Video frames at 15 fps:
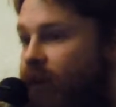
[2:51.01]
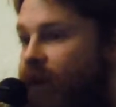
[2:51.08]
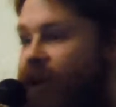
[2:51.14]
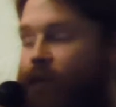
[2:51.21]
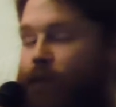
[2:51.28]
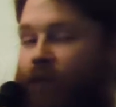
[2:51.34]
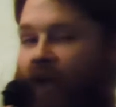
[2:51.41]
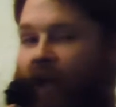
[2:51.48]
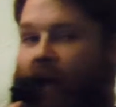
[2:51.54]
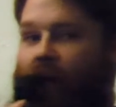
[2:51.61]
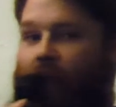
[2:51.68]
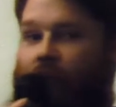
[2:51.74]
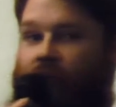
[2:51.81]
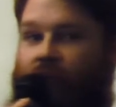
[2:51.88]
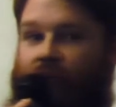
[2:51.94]
And we
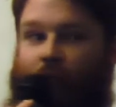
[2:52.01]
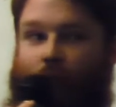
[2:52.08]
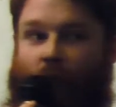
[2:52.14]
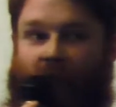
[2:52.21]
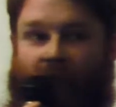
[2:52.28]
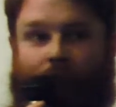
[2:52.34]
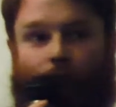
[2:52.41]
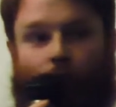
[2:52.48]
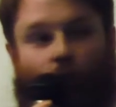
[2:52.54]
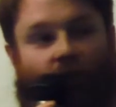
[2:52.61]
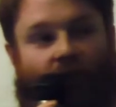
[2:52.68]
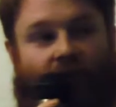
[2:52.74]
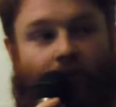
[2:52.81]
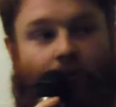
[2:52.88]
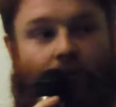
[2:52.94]
have Tibetan
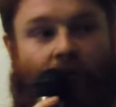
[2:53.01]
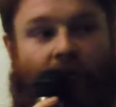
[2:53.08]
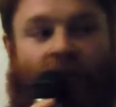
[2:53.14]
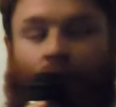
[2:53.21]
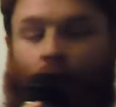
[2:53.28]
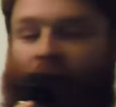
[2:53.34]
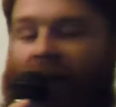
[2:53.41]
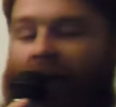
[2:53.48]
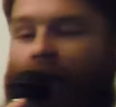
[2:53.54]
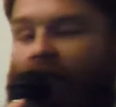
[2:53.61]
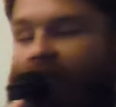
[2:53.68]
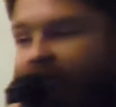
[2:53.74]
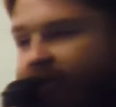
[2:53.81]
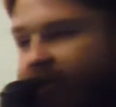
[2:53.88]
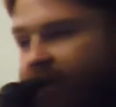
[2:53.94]
Buddhism as we have
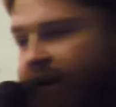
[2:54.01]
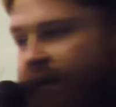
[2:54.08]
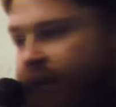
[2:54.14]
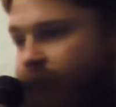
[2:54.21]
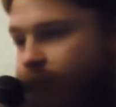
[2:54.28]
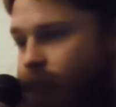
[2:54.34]
it today.